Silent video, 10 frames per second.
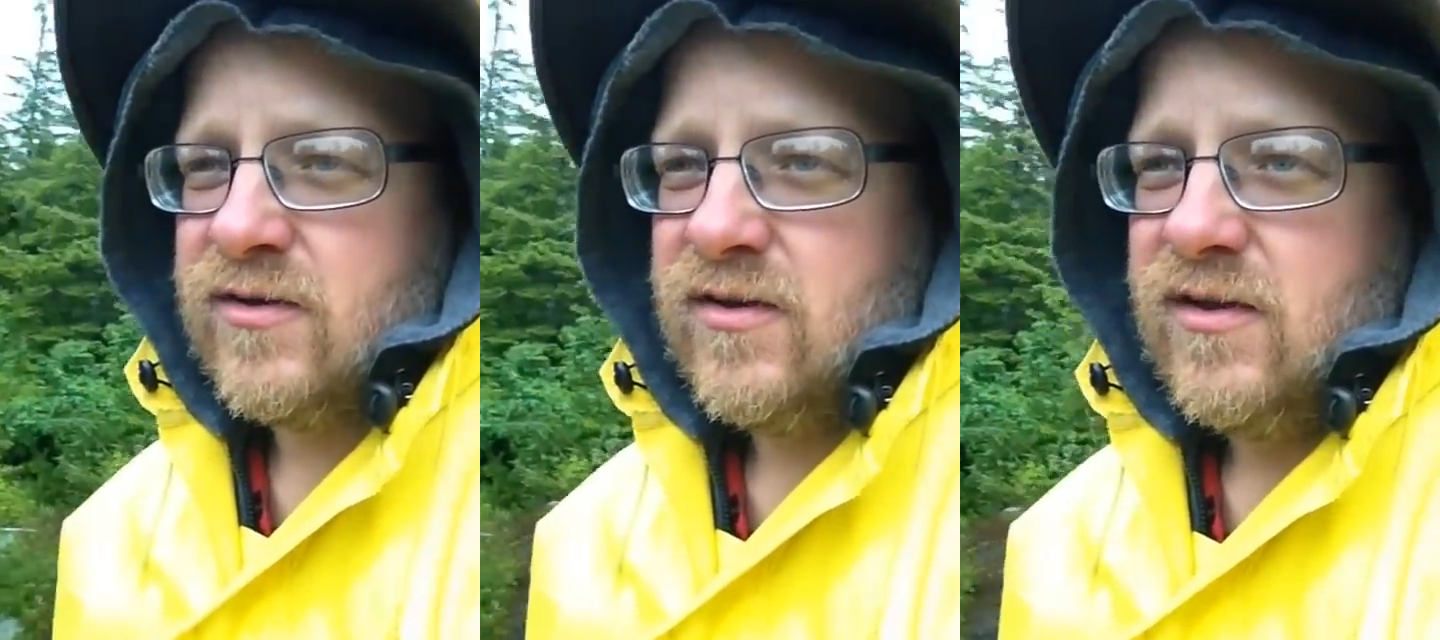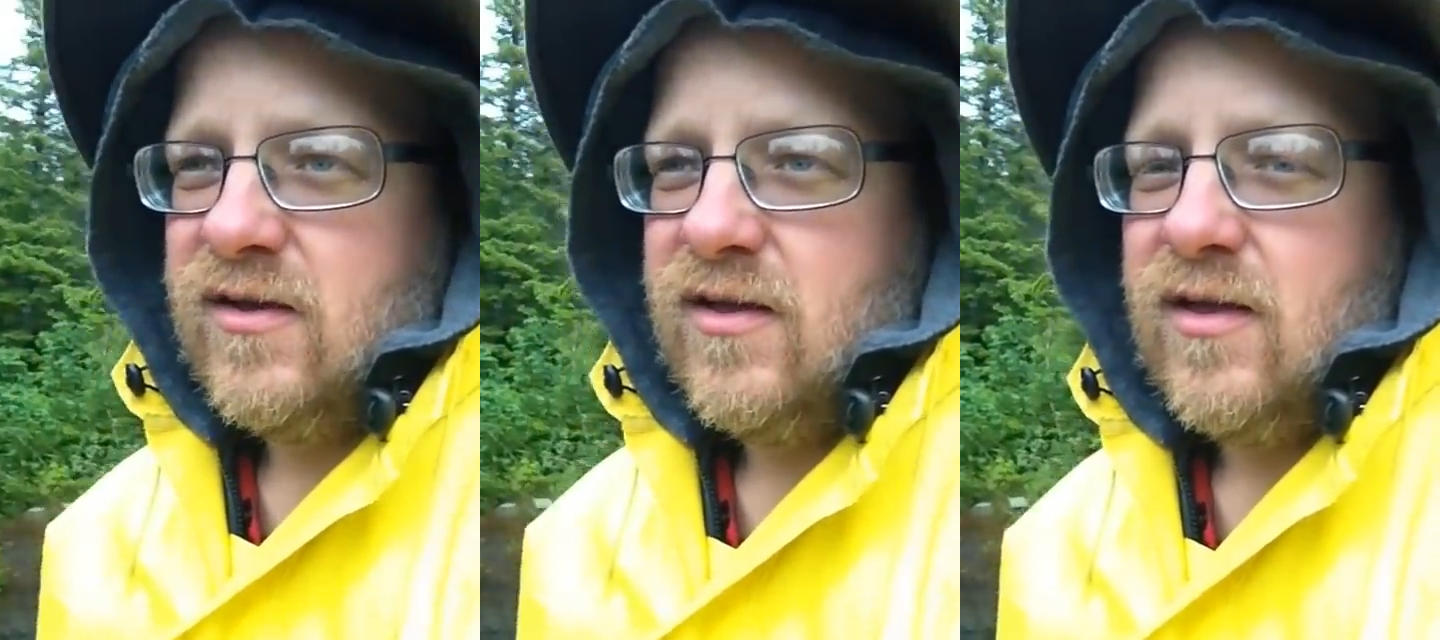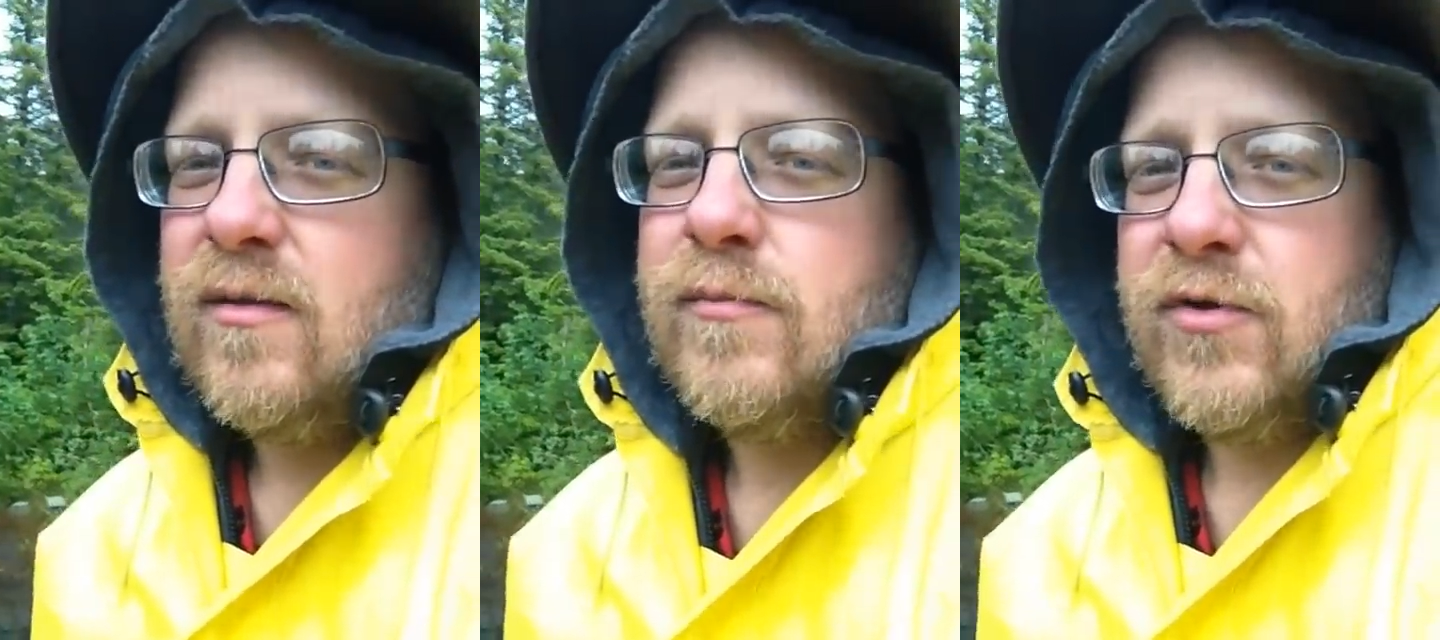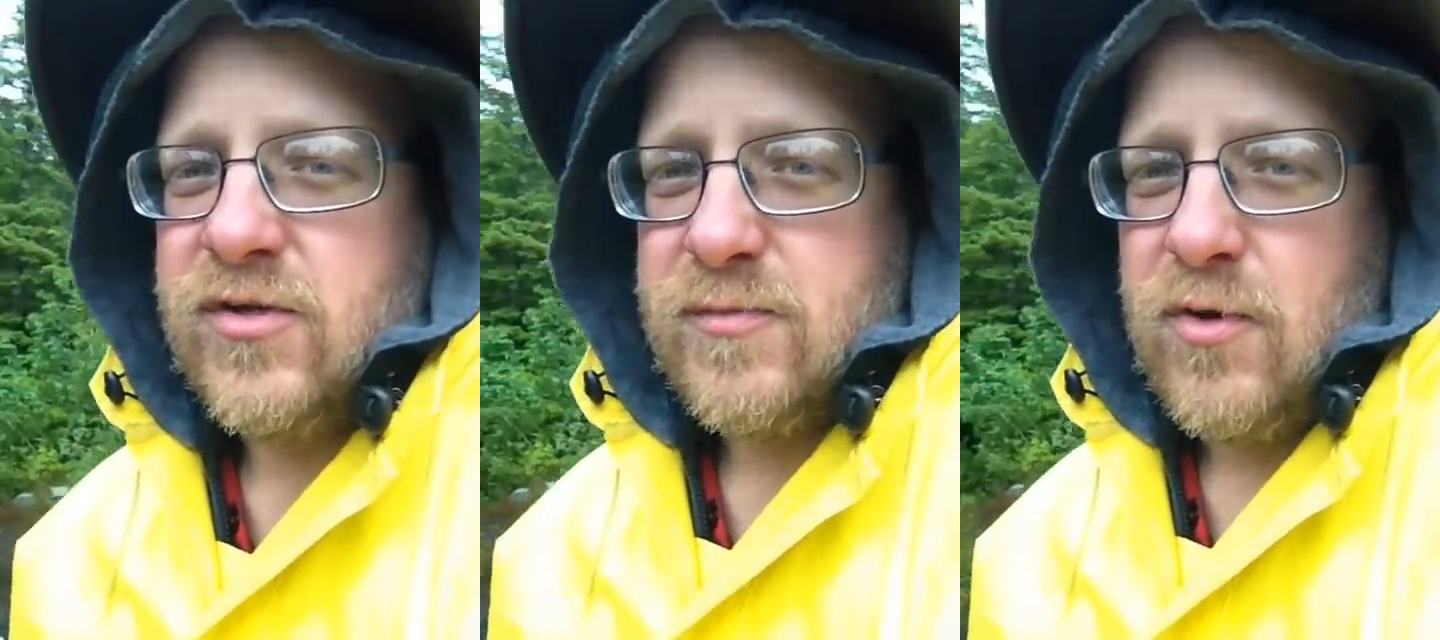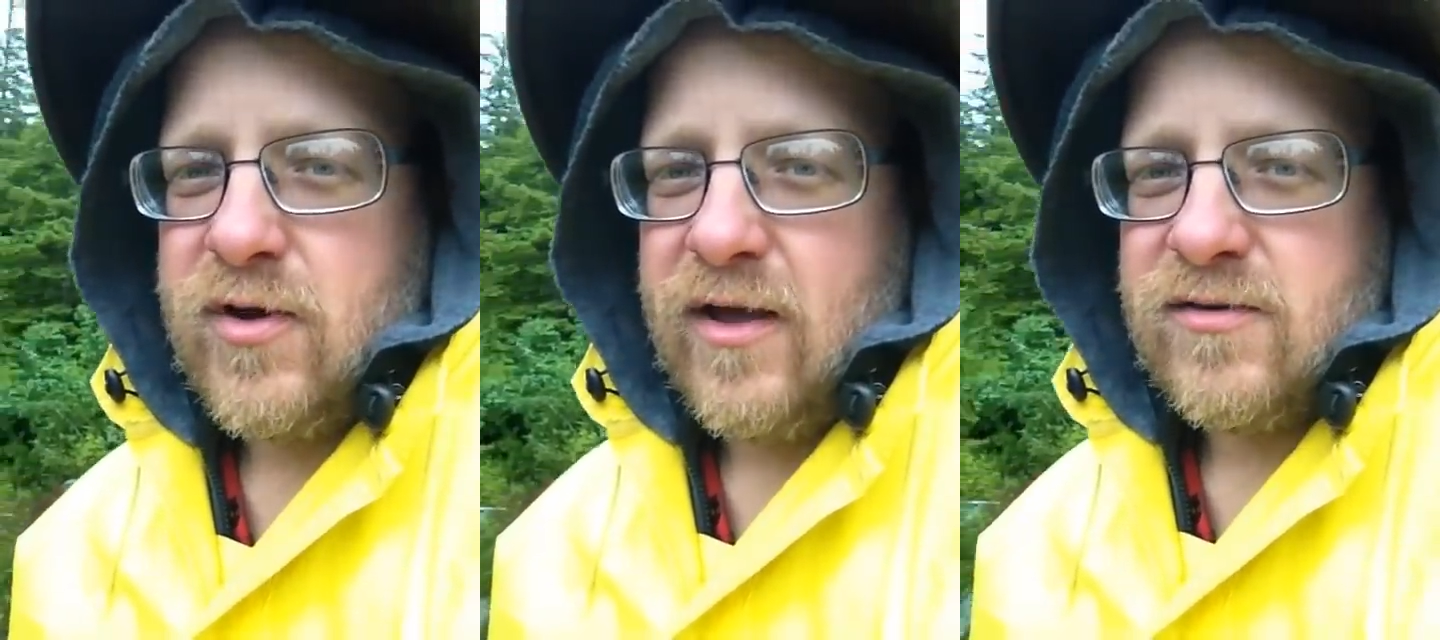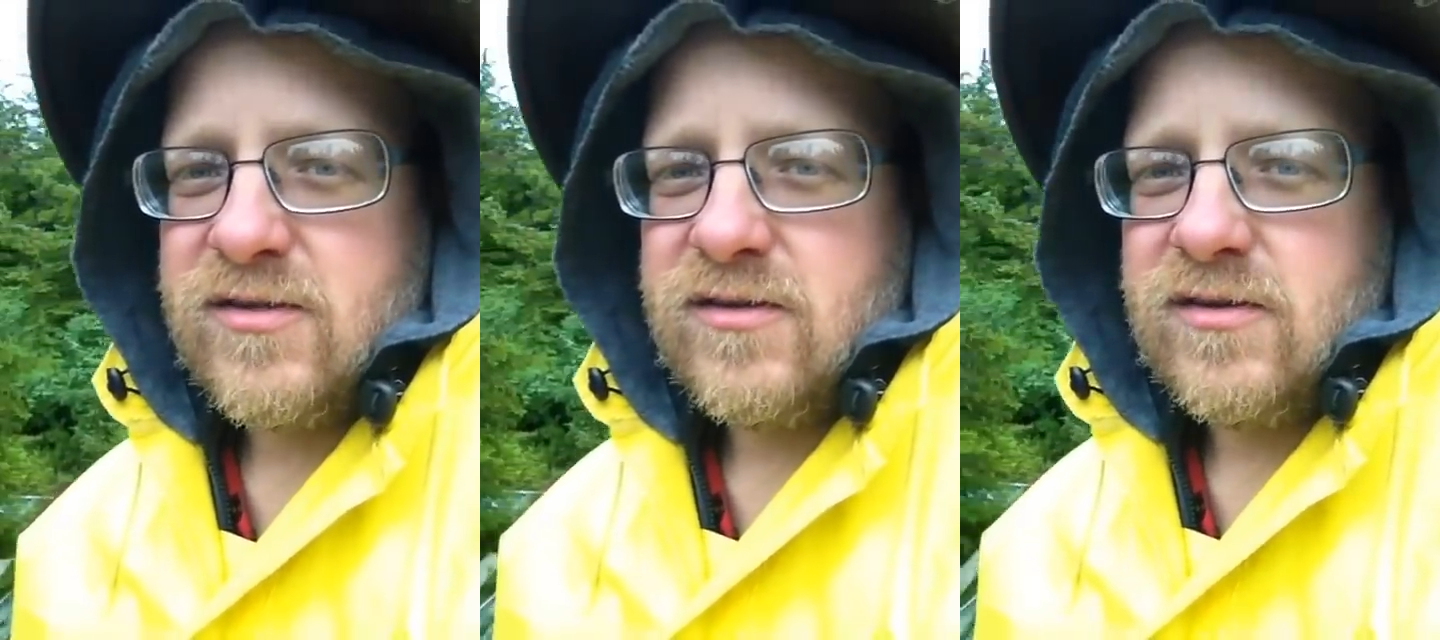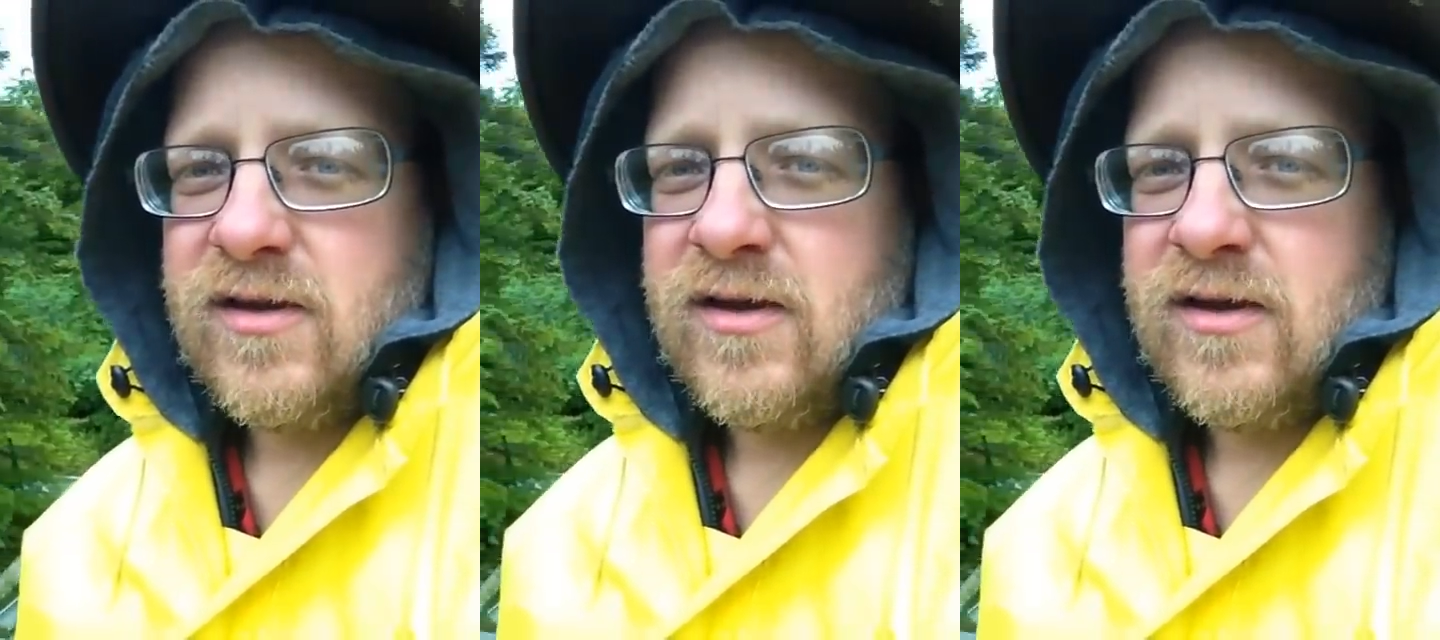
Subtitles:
to build a smokehouse.